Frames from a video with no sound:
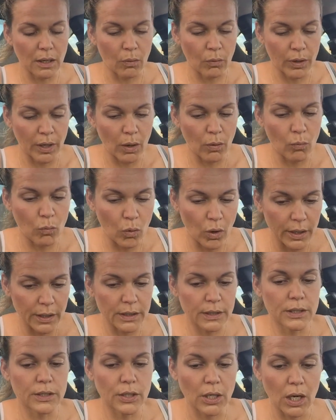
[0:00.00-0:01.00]
What I
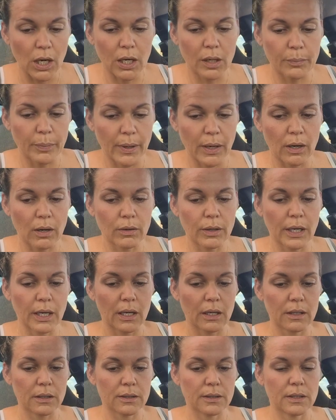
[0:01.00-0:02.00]
wanted to talk about
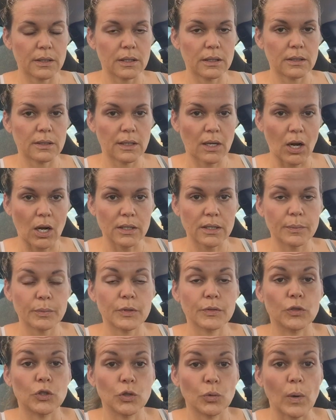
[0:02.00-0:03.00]
is the
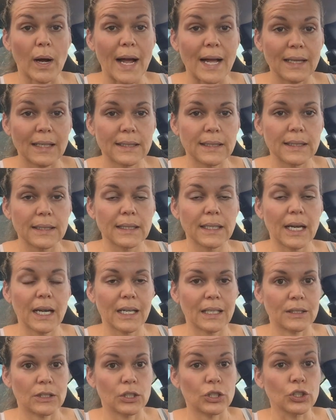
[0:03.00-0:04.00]
concept of duality
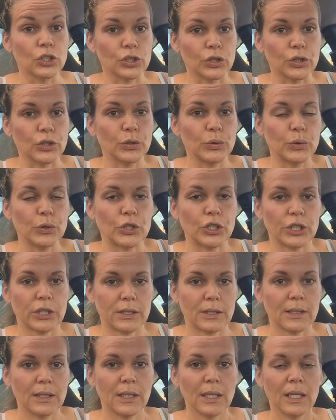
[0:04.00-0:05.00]
and
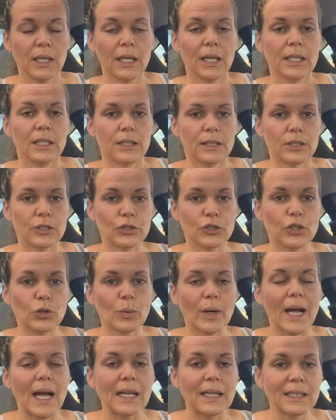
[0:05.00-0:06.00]
delusion. There's
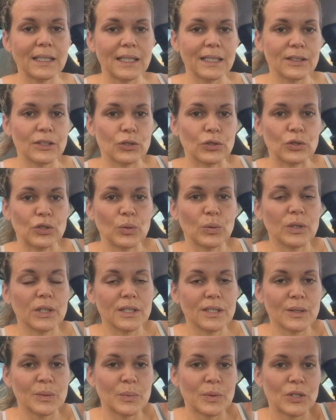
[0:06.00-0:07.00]
duality, there's
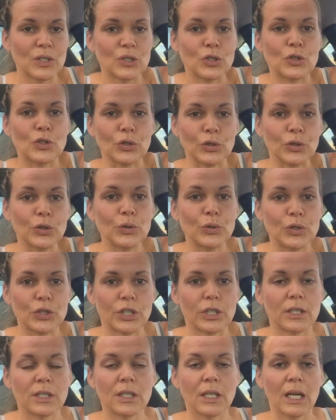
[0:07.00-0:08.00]
dualism, and there's
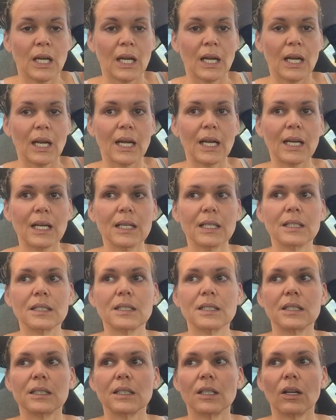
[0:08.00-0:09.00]
delusion.
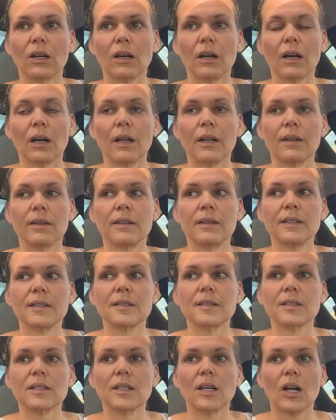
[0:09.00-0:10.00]
And
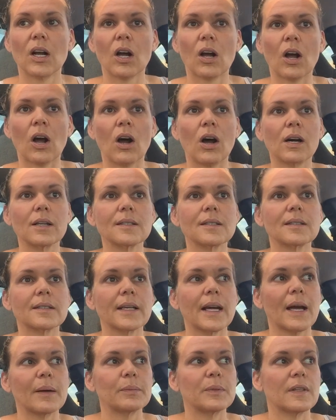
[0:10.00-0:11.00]
this
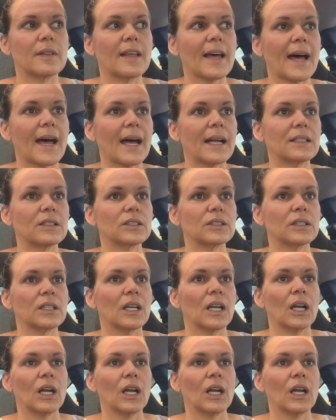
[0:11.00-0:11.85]
concept that